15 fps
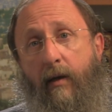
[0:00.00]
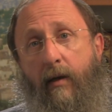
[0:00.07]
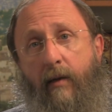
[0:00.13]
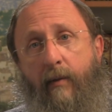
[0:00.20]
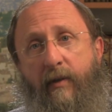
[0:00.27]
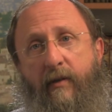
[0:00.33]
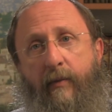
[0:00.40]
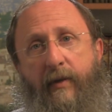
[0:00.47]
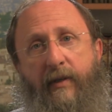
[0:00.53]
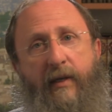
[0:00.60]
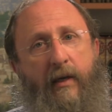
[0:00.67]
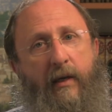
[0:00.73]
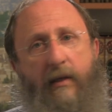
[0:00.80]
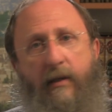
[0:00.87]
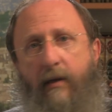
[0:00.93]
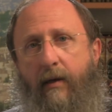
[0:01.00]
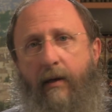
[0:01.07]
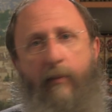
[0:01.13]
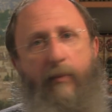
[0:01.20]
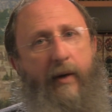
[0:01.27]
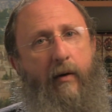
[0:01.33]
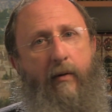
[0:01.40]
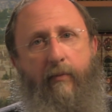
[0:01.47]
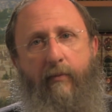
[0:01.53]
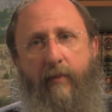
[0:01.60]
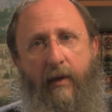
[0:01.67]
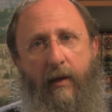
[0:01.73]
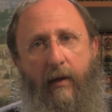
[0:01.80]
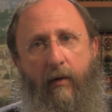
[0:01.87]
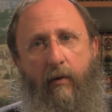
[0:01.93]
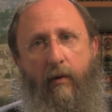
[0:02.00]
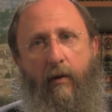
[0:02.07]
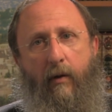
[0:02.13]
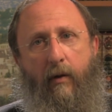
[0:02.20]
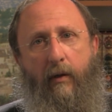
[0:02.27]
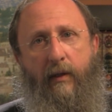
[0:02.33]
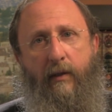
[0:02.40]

he must have been saying, It's not about me at all.